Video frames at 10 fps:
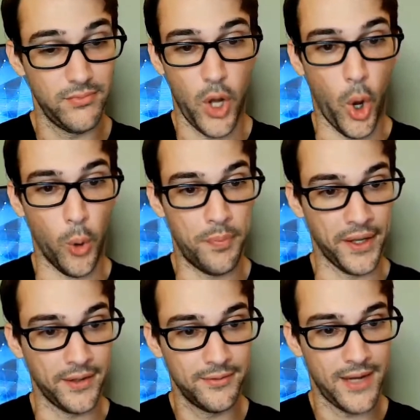
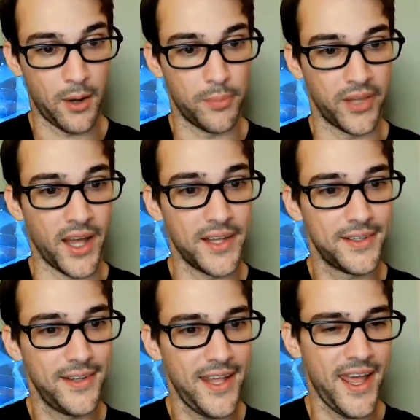hoping," I replied.
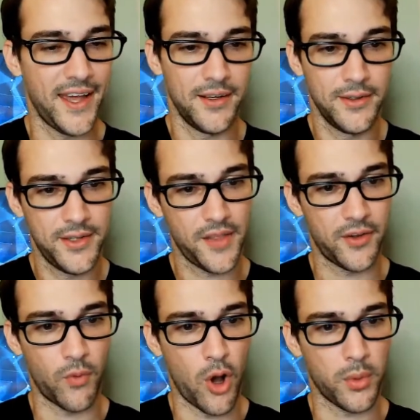
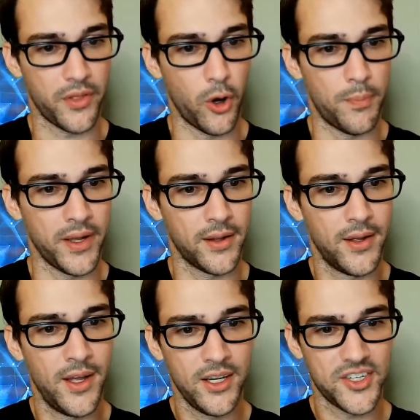Nothing wrong with hoping.
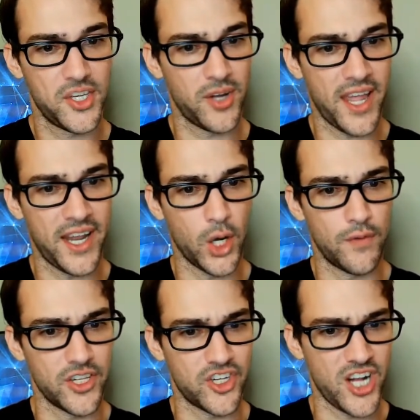You're still getting
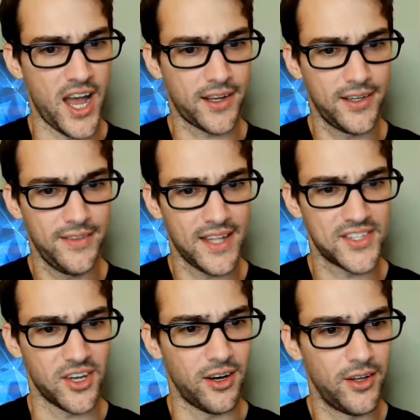over the shock,
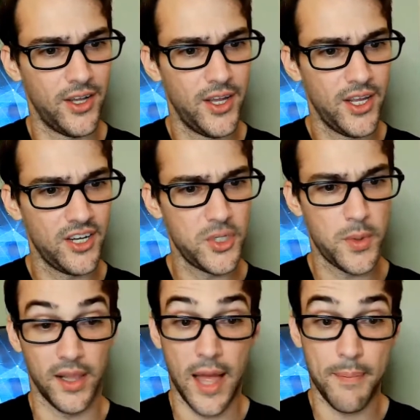that's all. You're
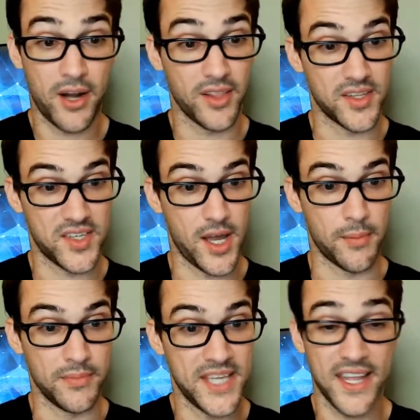doing a lot better than
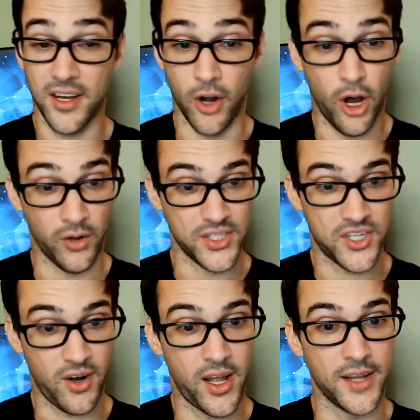some, taking it all in
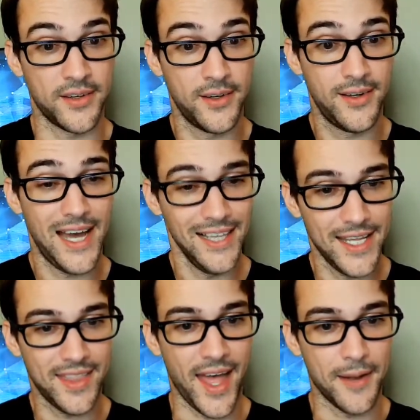stride. I
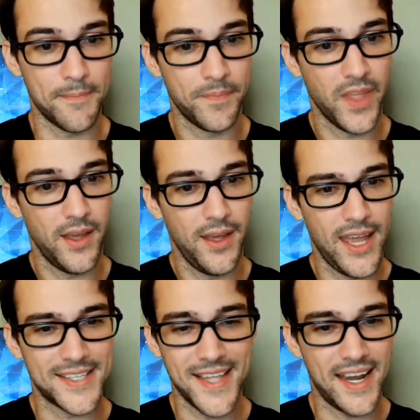like that.
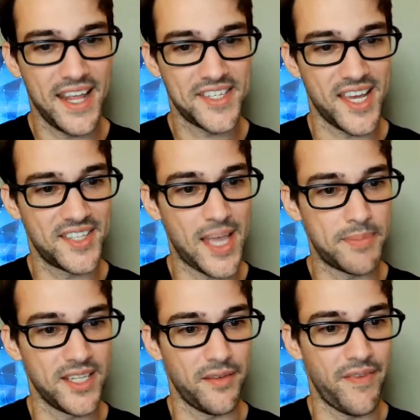It's not easy
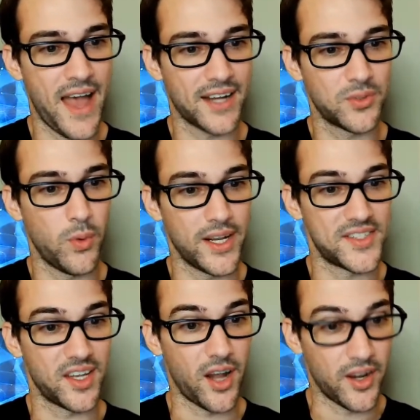accepting the fact when
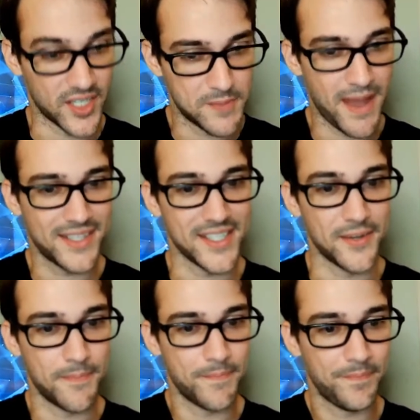it's
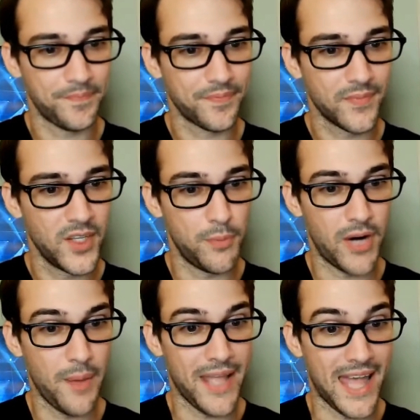unexpected. You
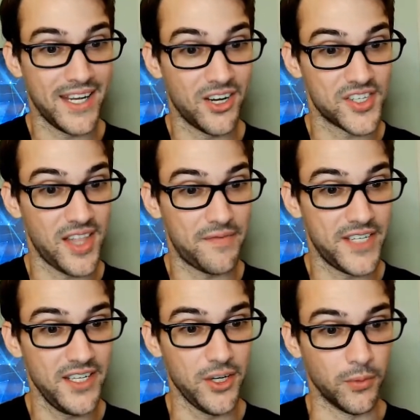probably had years left
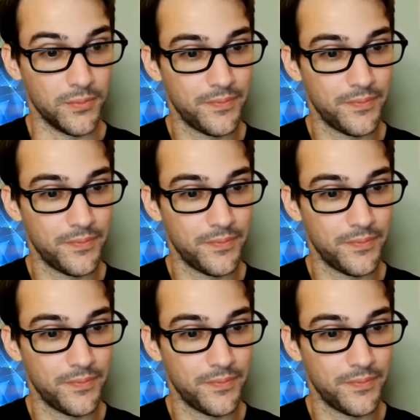in you.